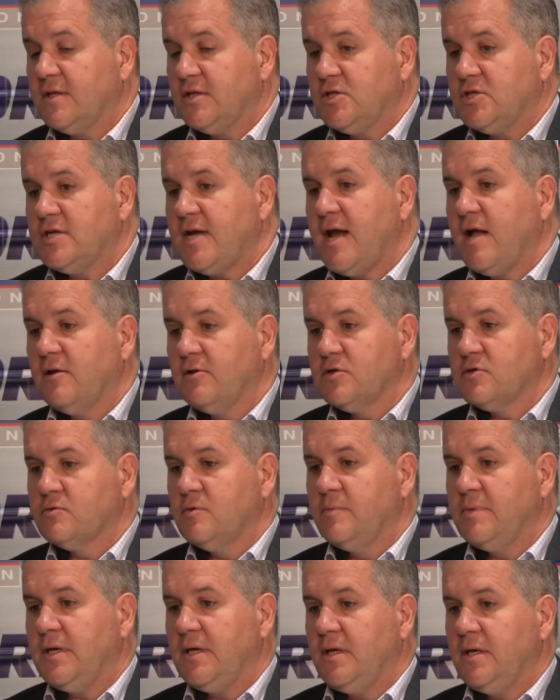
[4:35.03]
challenge will
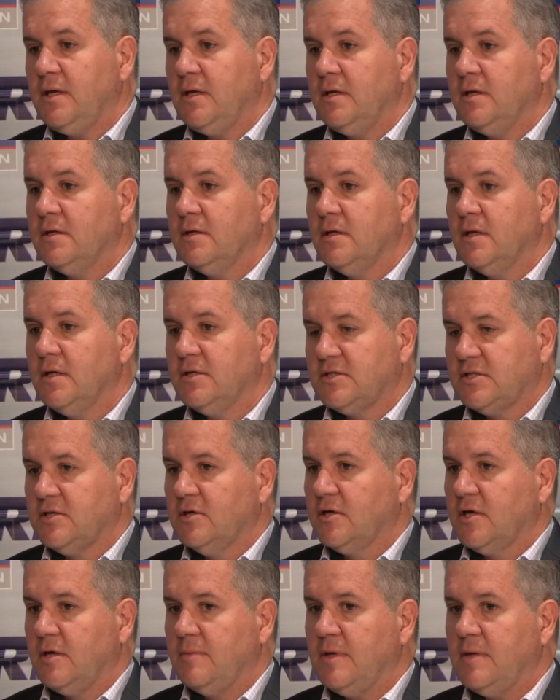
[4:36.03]
be, it's still
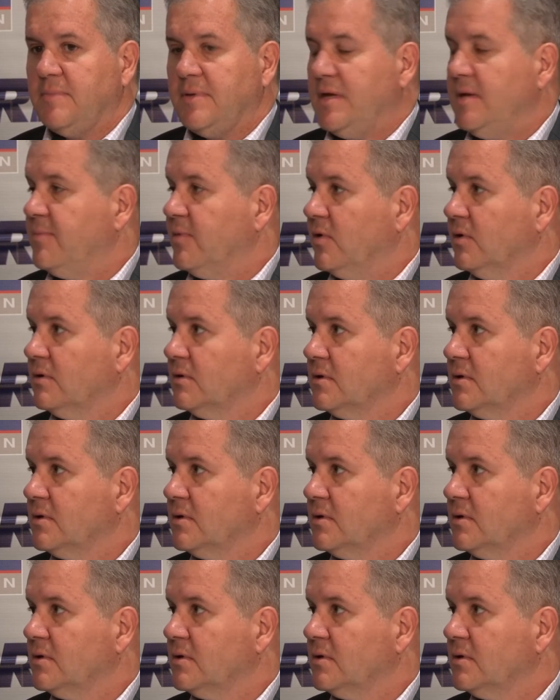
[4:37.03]
going to be people.